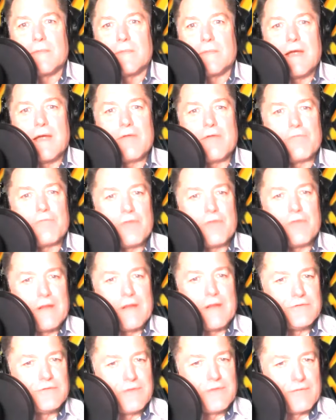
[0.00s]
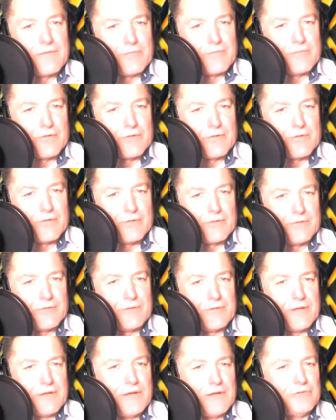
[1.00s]
every endeavor
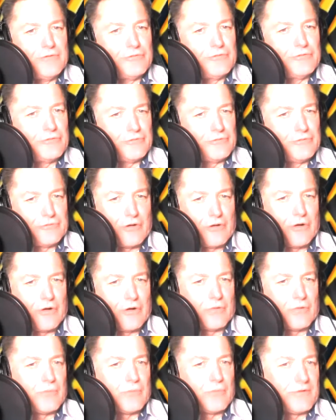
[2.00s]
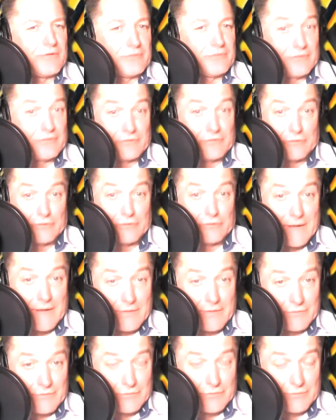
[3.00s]
needs to start with a sense of
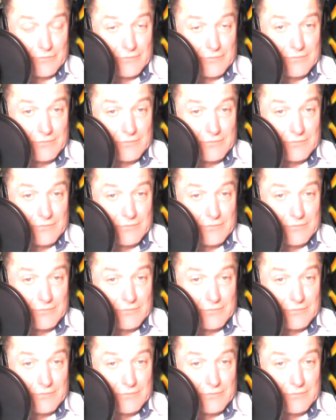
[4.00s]
gratitude,